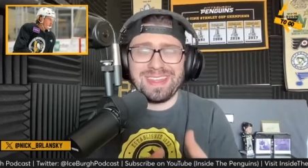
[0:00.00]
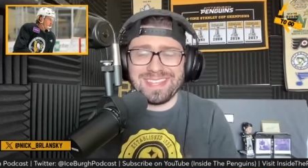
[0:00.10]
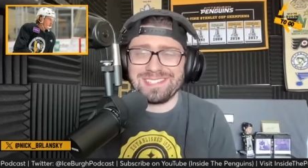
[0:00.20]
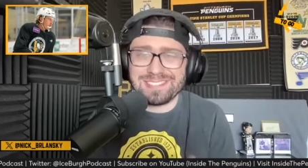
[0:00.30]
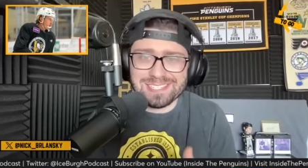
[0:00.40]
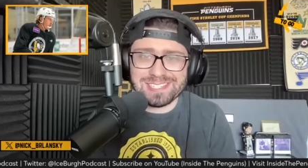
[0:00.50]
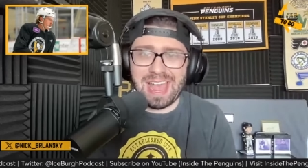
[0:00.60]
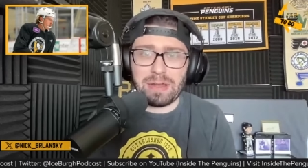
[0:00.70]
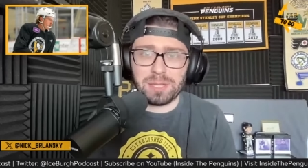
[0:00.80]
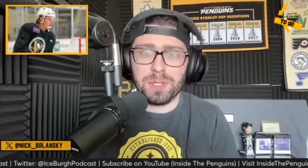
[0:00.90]
This is a
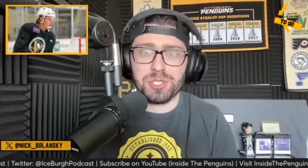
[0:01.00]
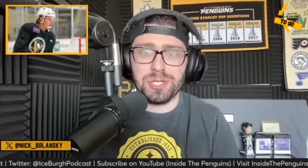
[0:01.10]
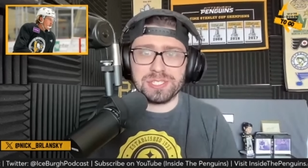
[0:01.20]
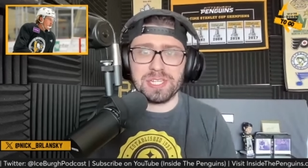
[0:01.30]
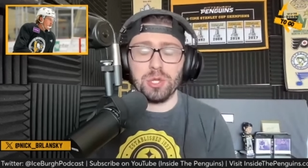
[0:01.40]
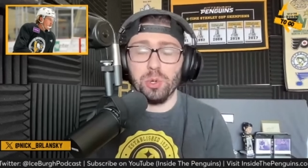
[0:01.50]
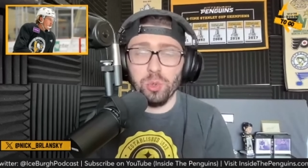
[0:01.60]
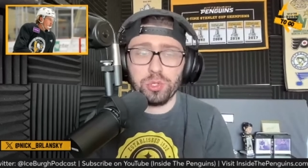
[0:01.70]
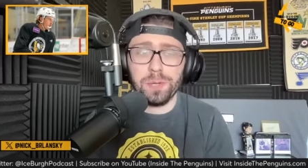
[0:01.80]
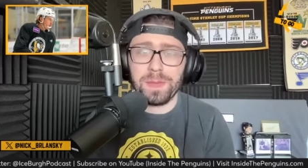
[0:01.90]
scouting mission to see
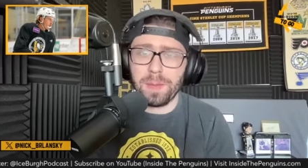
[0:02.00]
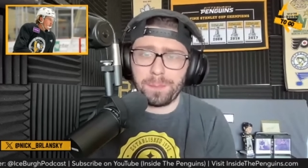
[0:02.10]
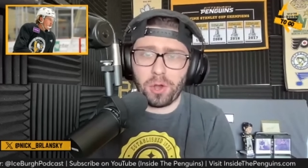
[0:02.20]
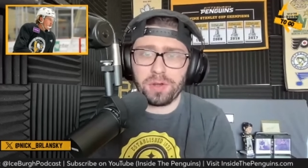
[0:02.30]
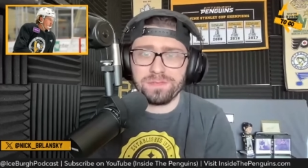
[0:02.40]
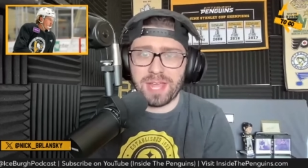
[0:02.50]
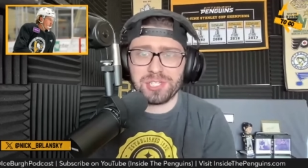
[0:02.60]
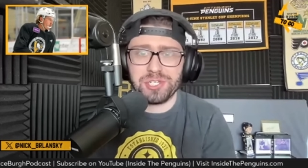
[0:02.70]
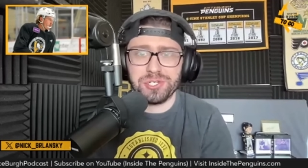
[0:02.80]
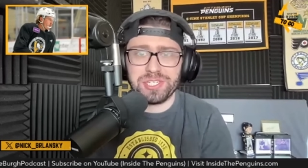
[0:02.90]
who could be a part of
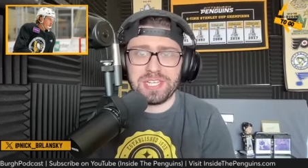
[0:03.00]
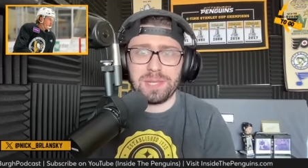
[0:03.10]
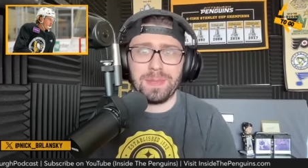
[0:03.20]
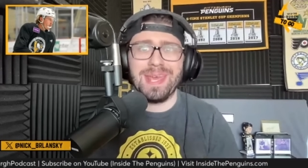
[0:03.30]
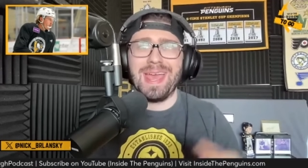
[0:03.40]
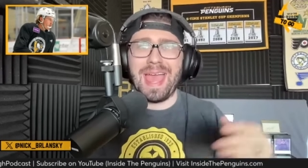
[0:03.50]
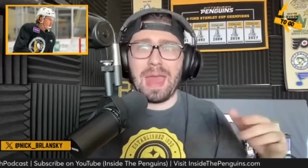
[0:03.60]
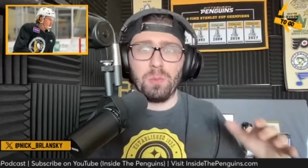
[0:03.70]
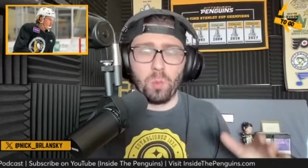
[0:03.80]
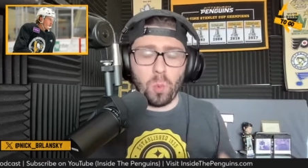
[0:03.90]
next year's team
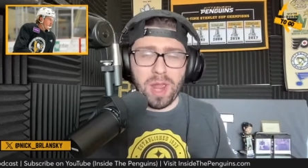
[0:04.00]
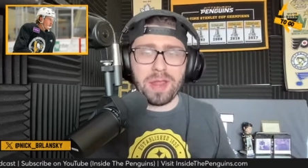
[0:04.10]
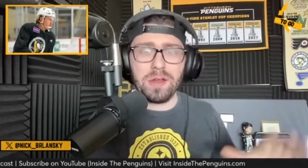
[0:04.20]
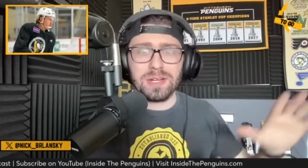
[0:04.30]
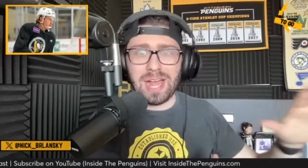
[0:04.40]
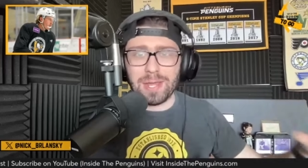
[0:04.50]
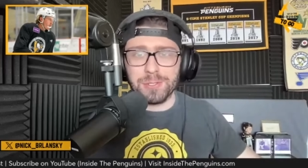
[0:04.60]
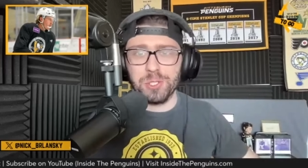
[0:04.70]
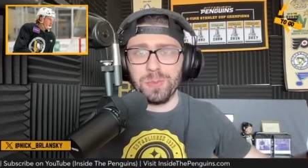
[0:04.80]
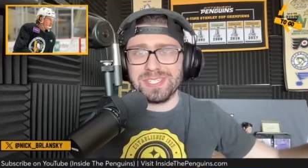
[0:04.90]
and where Kyle
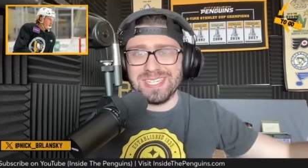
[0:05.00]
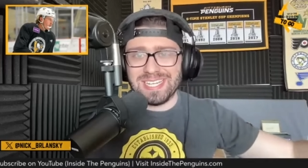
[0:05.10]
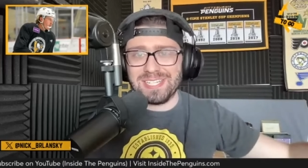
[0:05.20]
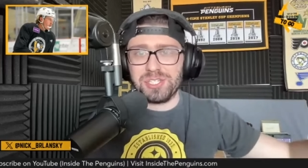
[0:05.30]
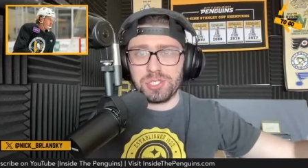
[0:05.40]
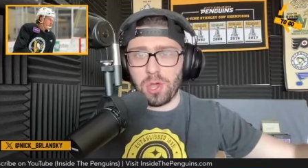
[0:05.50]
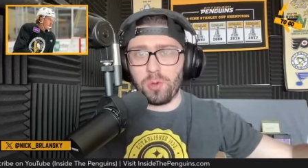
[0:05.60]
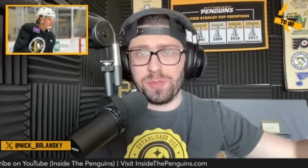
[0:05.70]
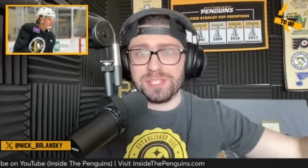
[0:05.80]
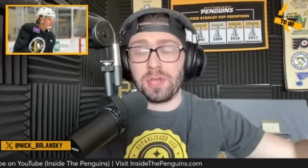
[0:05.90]
Dubas needs to
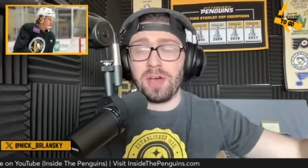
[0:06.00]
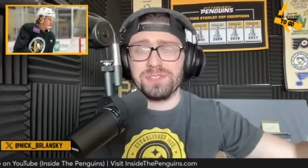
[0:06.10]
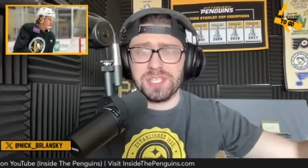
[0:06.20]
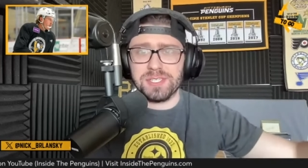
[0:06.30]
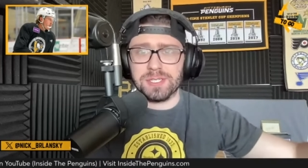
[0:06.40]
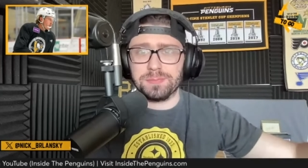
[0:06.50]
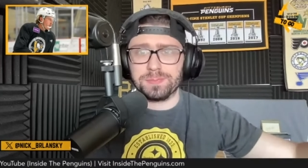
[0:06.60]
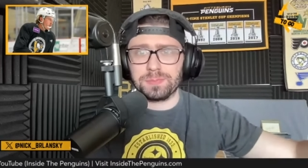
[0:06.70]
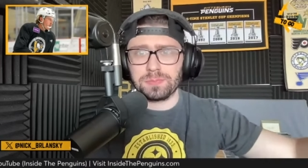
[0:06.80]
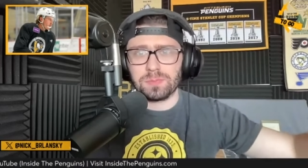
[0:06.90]
go this offseason
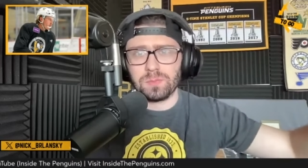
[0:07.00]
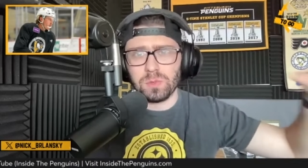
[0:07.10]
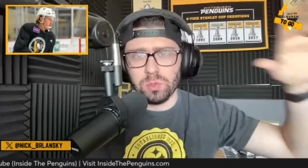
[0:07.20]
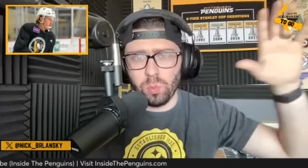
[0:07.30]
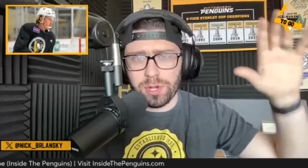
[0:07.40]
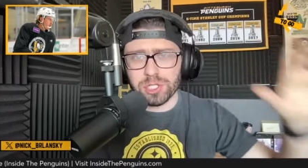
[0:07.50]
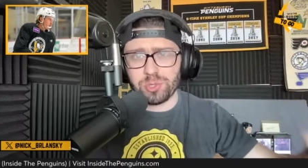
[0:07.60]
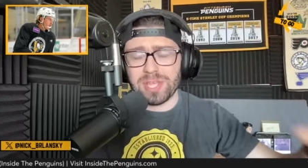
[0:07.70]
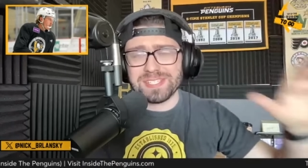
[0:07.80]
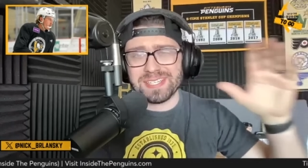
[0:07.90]
when
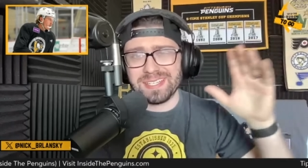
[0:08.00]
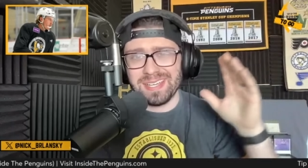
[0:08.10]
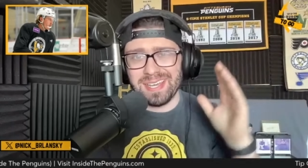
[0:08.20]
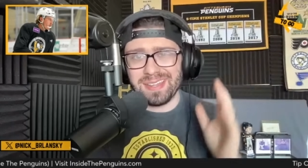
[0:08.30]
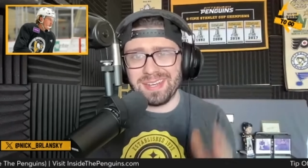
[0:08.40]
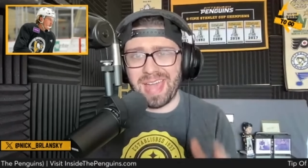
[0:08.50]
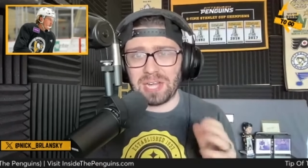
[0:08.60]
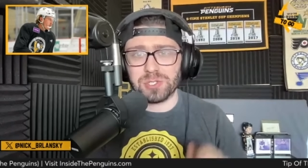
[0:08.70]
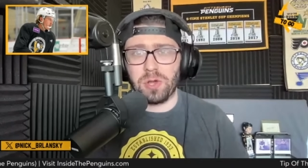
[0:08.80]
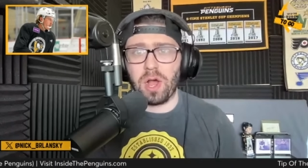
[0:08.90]
addressing the
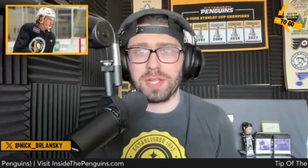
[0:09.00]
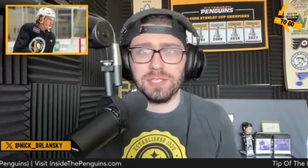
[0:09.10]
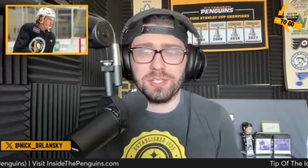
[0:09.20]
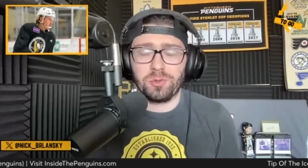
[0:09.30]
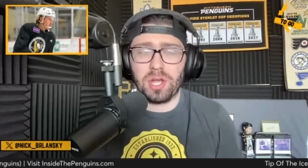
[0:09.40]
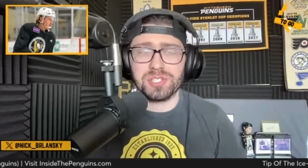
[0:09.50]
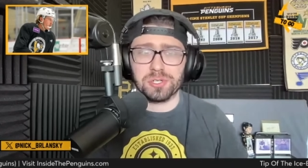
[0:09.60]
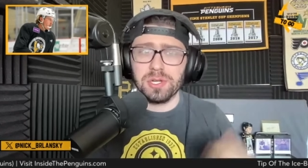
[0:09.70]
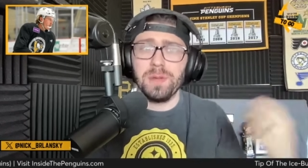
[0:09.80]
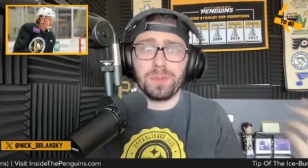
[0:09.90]
National Hockey League
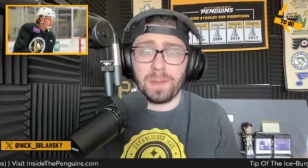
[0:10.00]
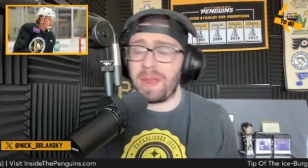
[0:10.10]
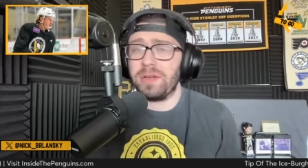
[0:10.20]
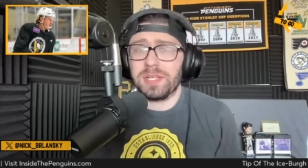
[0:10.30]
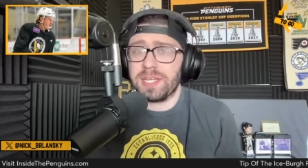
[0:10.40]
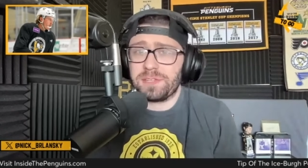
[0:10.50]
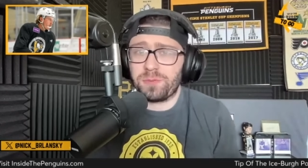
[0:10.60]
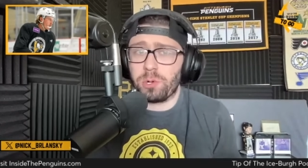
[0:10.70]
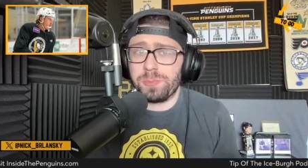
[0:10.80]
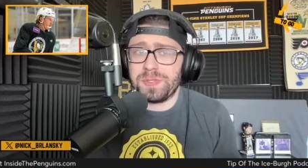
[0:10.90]
roster, primarily at the
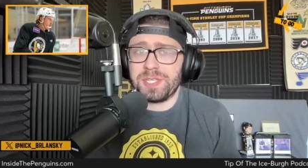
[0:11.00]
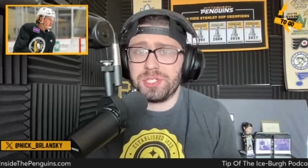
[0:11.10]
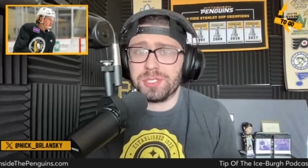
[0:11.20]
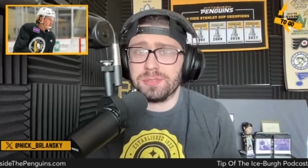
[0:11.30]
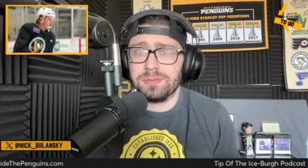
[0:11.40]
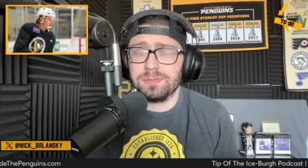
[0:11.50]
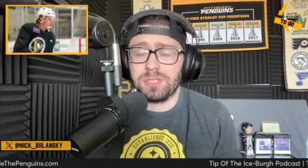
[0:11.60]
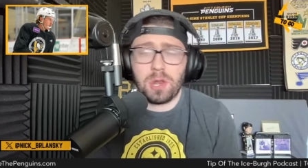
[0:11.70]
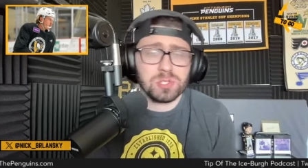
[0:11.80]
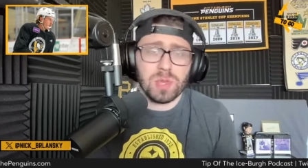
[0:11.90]
forward position.
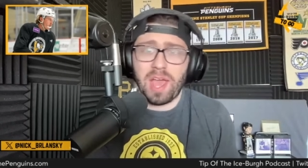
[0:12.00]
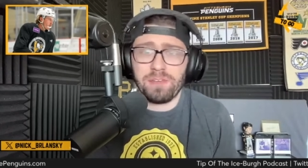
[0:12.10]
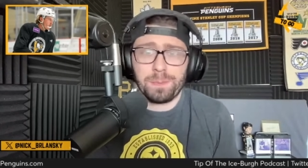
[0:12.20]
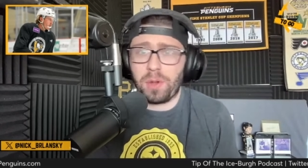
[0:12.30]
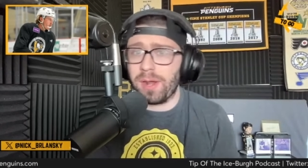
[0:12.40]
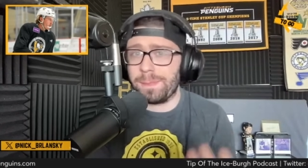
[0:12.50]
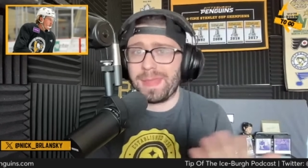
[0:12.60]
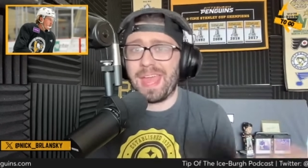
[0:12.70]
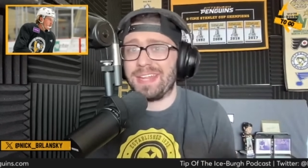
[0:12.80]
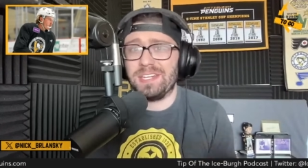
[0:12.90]
You notice we haven't brought up
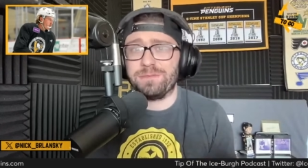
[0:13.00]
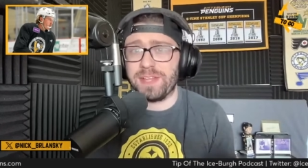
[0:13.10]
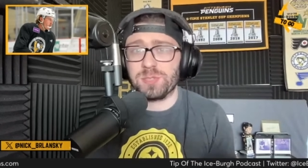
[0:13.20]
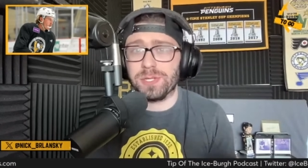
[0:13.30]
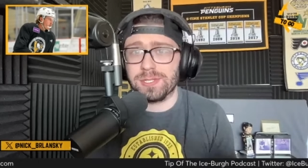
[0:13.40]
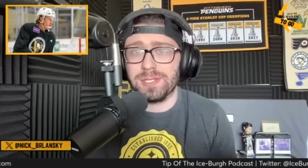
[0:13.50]
any defensemen.